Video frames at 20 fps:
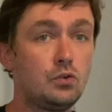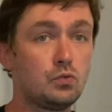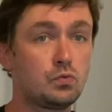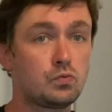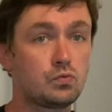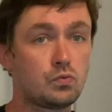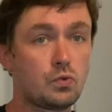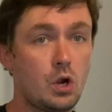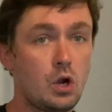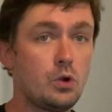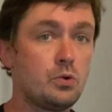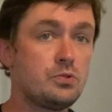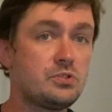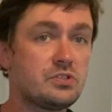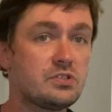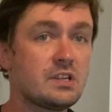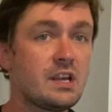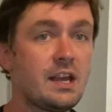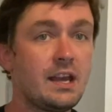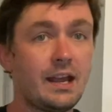
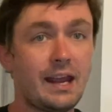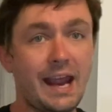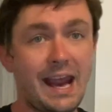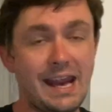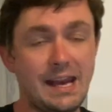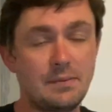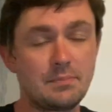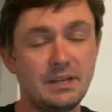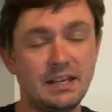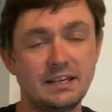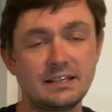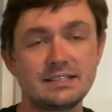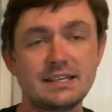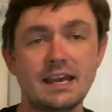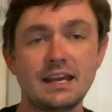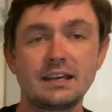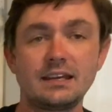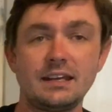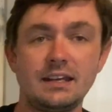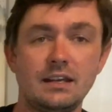gross aiming
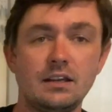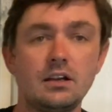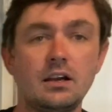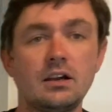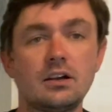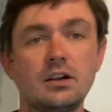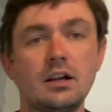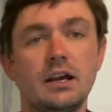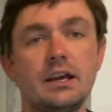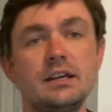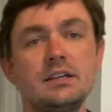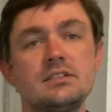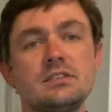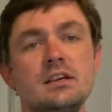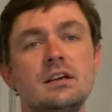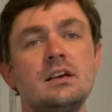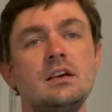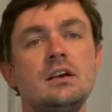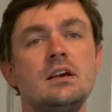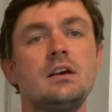technique, all right?
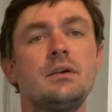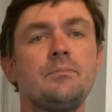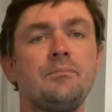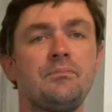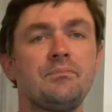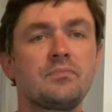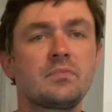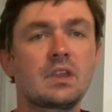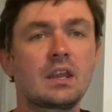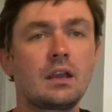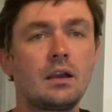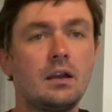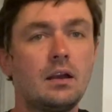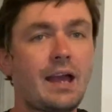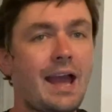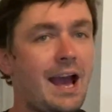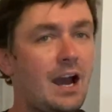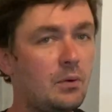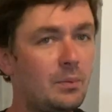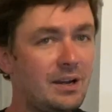
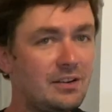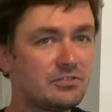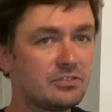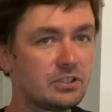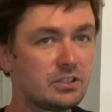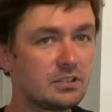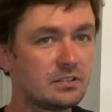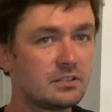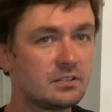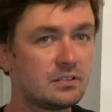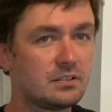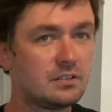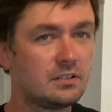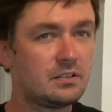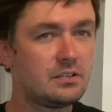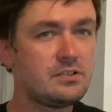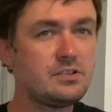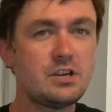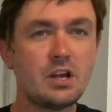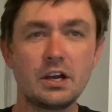However,
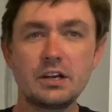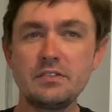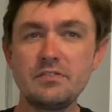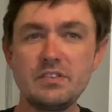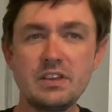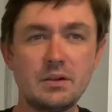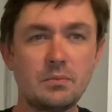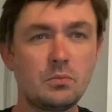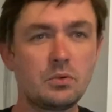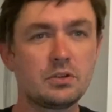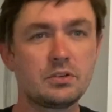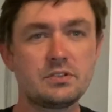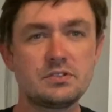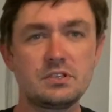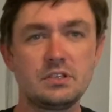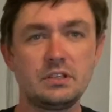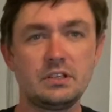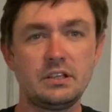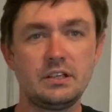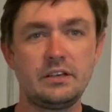none of them were as
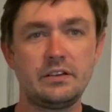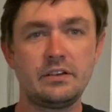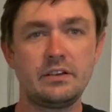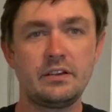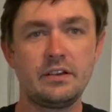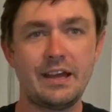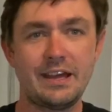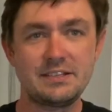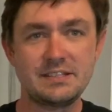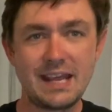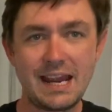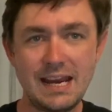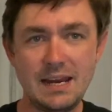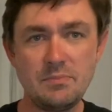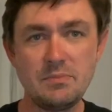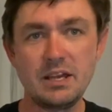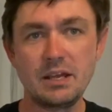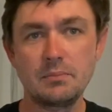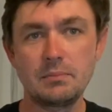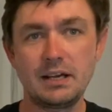good as
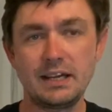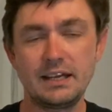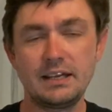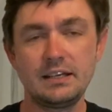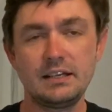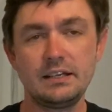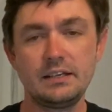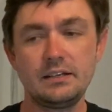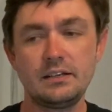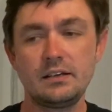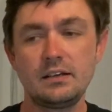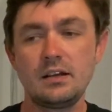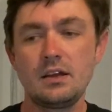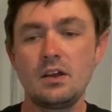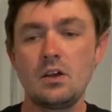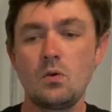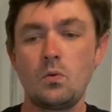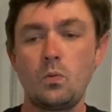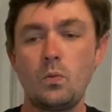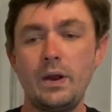aiming my gun.
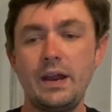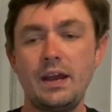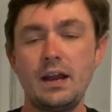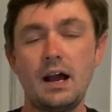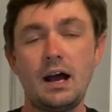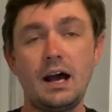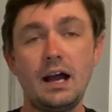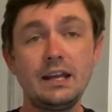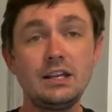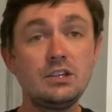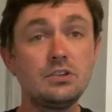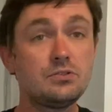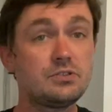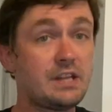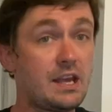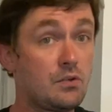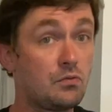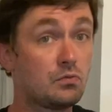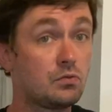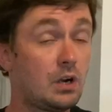When I used a
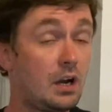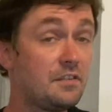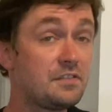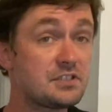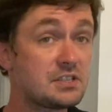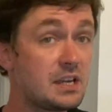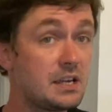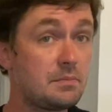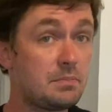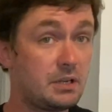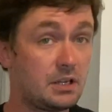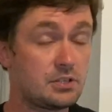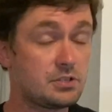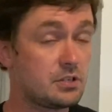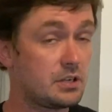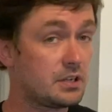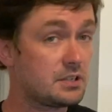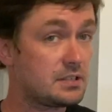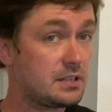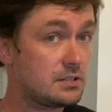rough sight picture,
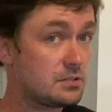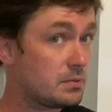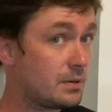because that's what I